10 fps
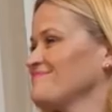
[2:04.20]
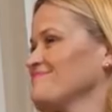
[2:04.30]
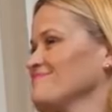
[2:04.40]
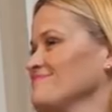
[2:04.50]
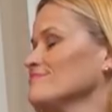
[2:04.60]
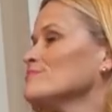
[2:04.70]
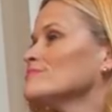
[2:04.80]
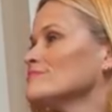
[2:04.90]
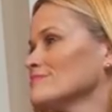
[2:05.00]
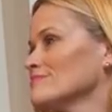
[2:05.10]

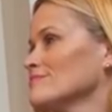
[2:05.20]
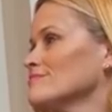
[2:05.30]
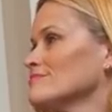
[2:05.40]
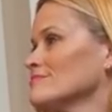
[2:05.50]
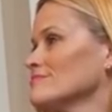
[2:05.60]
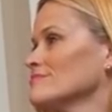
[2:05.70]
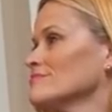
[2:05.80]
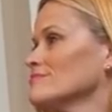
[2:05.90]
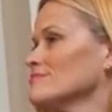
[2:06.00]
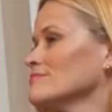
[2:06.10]

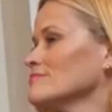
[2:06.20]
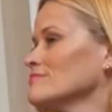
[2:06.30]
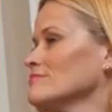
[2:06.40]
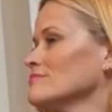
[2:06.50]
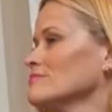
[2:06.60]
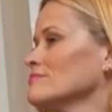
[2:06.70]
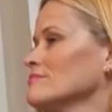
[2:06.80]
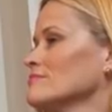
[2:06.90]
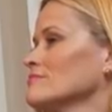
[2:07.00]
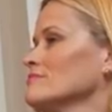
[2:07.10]

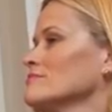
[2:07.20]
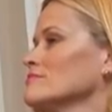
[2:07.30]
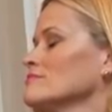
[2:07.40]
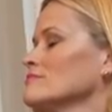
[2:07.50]
No words are spoken by the person on screen.